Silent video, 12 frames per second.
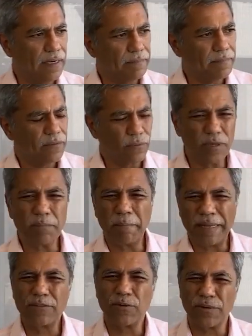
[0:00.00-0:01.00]
the word
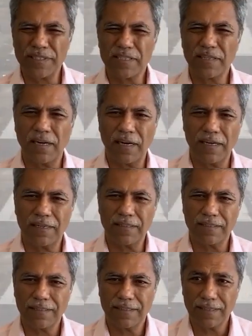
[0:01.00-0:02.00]
mentor is a
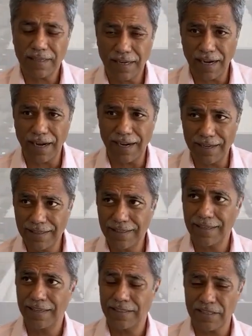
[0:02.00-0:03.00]

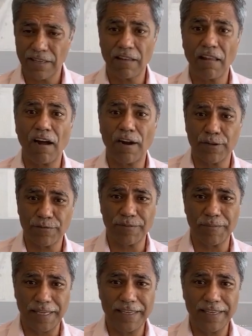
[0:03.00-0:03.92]
little harder for me.